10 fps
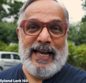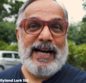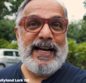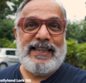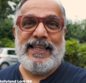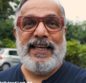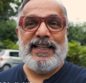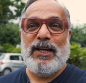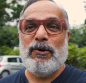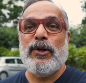I
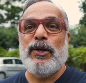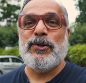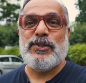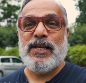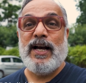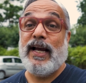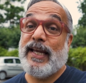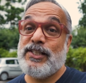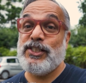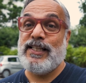think the audios, I
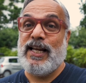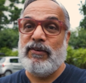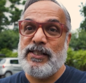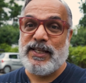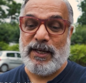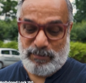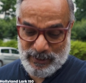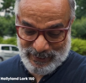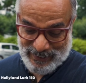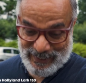can see the levels here,
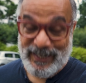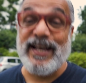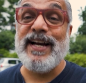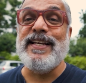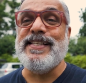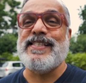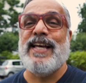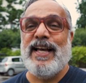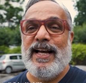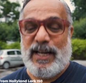pretty nice.
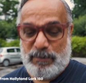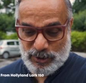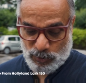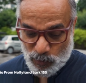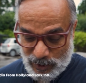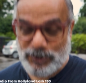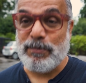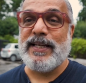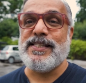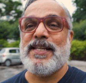I must watch
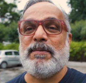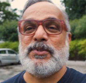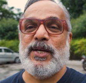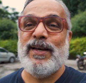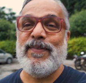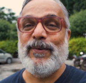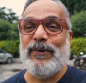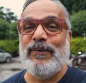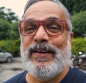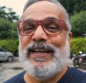my steps though,
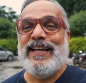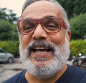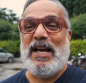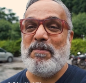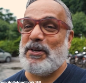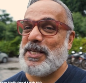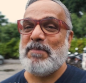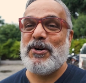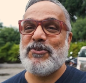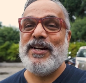because
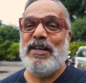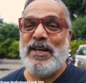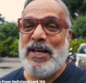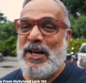I'm not really